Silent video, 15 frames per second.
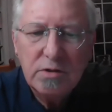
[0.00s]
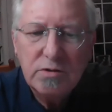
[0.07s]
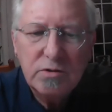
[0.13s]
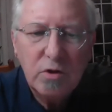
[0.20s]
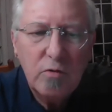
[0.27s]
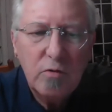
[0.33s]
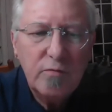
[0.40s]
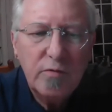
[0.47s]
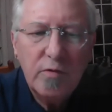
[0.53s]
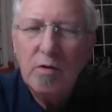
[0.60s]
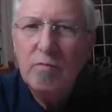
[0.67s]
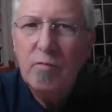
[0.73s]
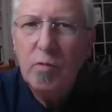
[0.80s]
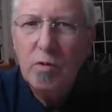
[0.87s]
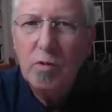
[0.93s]
so
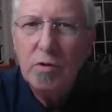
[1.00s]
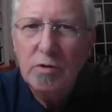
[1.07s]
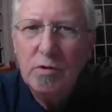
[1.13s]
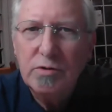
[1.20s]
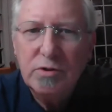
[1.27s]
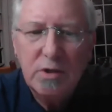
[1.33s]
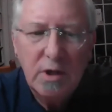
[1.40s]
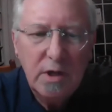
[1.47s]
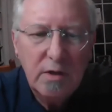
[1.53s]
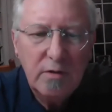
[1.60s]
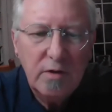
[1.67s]
full of words,